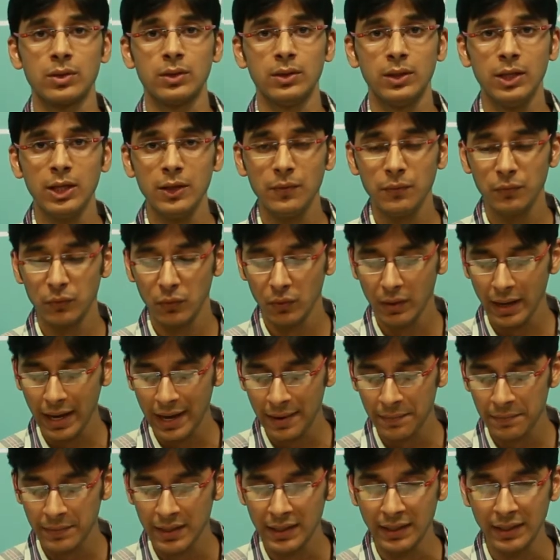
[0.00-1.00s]
Therefore I
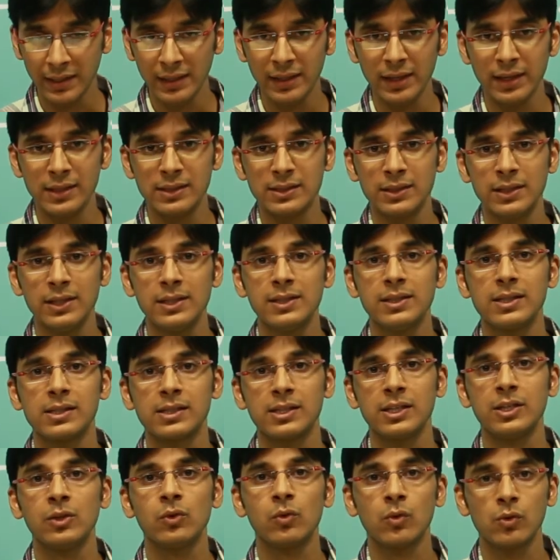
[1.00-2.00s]
am writing LCD
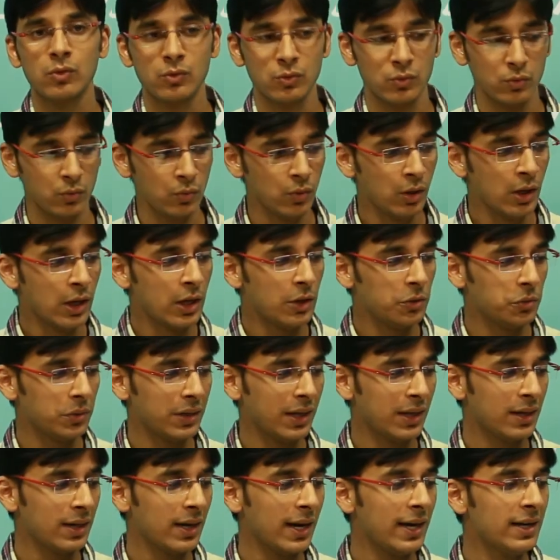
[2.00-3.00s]
16 cross 2. You
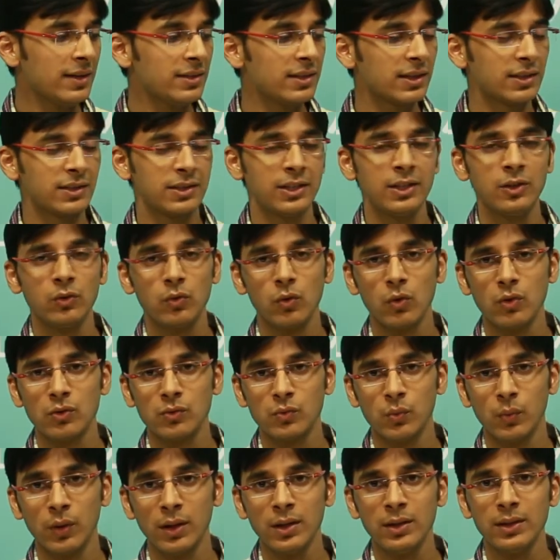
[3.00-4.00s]
can write 16
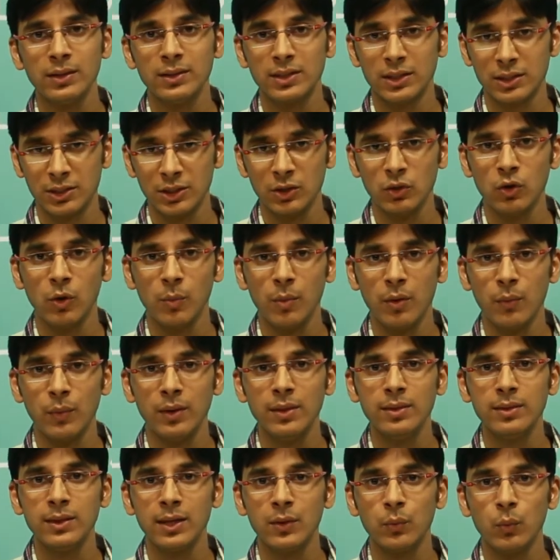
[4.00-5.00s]
cross 1,
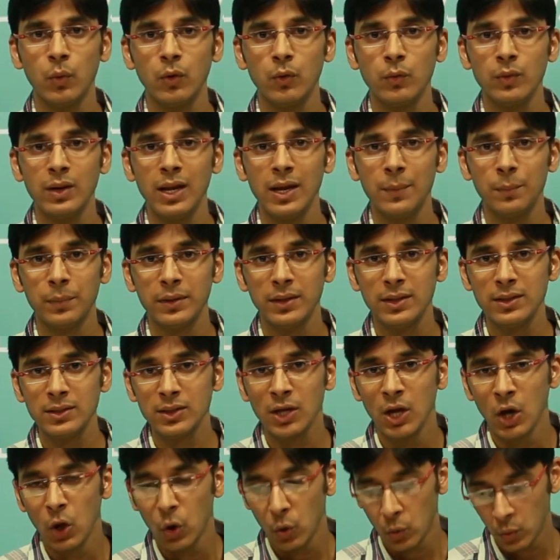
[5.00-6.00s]
16,1, then what will happen is
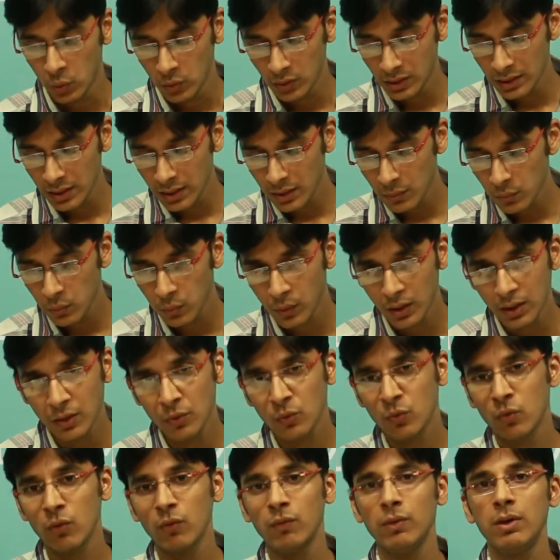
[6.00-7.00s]
only one
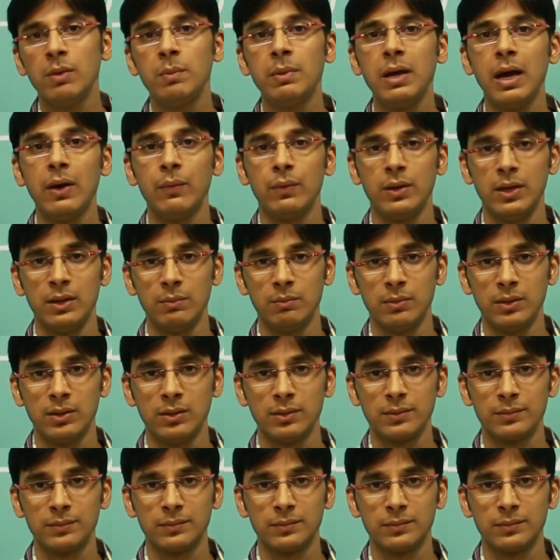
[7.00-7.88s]
row will be available.